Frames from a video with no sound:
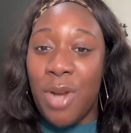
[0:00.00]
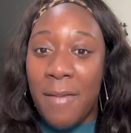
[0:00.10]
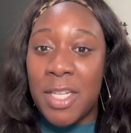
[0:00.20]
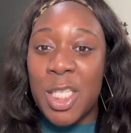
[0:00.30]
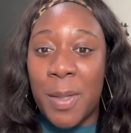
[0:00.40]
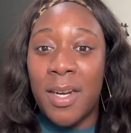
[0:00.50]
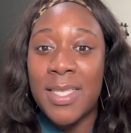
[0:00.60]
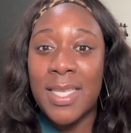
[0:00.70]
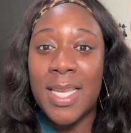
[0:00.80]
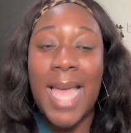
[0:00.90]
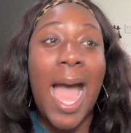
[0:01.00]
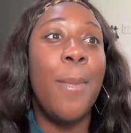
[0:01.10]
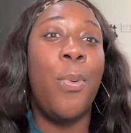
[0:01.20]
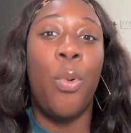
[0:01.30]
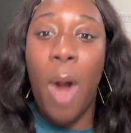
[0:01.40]
travel experiences,
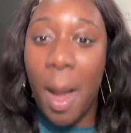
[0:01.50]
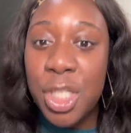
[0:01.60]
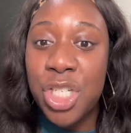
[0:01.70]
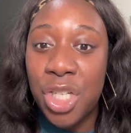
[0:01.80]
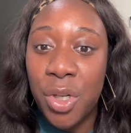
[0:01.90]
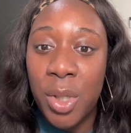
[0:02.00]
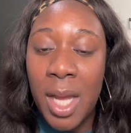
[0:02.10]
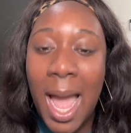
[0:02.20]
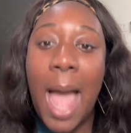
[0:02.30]
I promise you,